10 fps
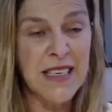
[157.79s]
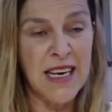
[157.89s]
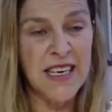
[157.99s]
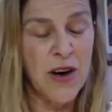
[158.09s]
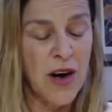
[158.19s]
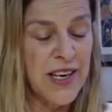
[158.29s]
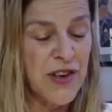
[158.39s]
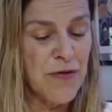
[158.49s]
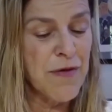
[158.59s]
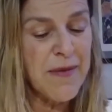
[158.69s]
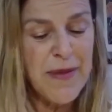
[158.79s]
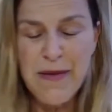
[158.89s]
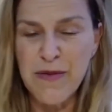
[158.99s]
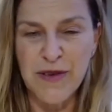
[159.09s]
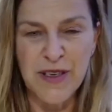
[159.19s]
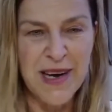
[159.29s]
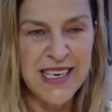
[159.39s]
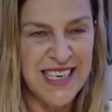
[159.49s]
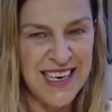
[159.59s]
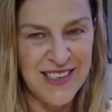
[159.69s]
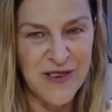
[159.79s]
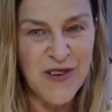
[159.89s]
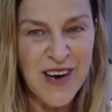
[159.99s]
I direct people to my TED Talk.